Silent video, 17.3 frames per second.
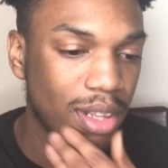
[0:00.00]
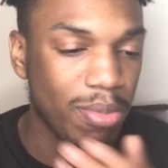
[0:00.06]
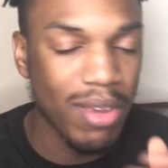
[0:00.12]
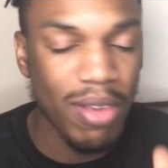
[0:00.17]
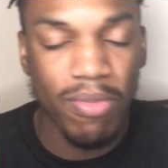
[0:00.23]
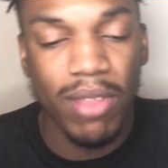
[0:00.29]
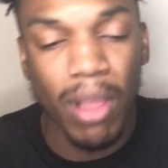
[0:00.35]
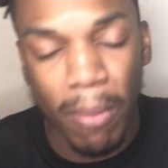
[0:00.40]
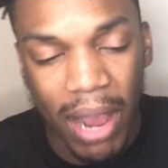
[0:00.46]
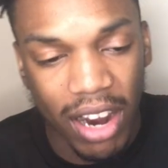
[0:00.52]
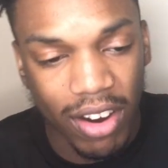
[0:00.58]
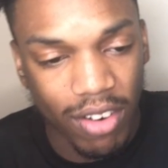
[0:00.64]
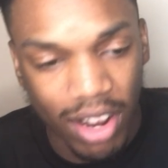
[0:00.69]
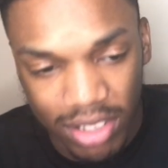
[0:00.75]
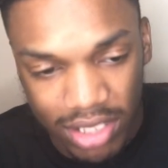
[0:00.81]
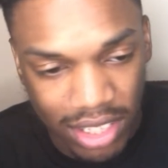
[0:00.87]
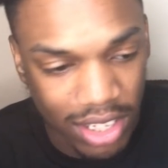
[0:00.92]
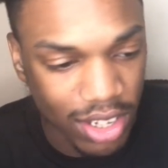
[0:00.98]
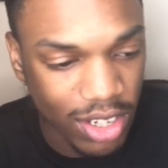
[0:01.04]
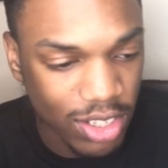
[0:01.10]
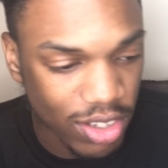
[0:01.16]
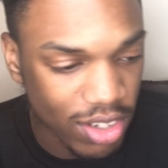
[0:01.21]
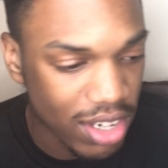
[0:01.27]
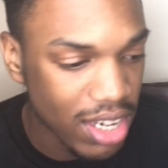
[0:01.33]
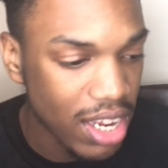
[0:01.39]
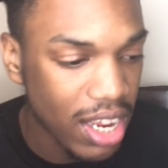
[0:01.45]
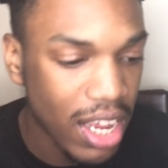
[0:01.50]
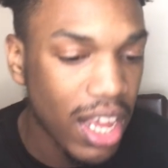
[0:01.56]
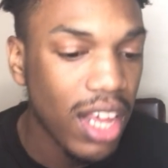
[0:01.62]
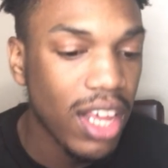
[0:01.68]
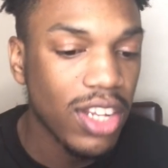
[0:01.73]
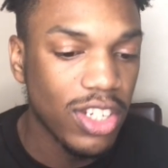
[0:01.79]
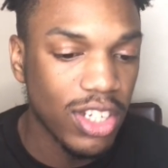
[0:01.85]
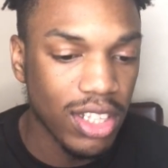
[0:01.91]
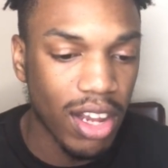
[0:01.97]
The background singer, sorry.
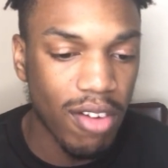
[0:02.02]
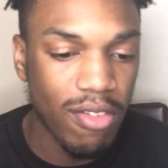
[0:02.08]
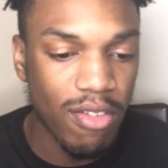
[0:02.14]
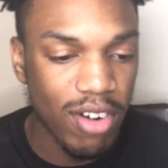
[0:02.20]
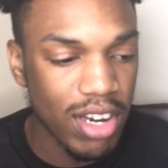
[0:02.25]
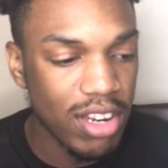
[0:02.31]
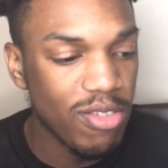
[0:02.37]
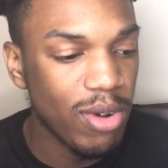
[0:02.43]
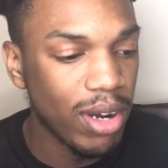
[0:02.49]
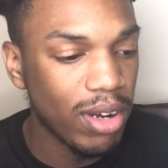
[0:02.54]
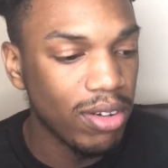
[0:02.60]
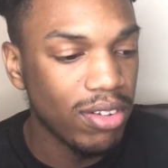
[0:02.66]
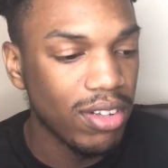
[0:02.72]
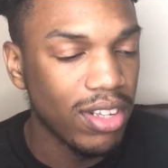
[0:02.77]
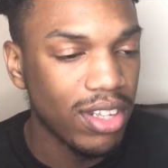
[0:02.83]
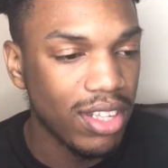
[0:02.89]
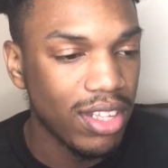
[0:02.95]
She done really well.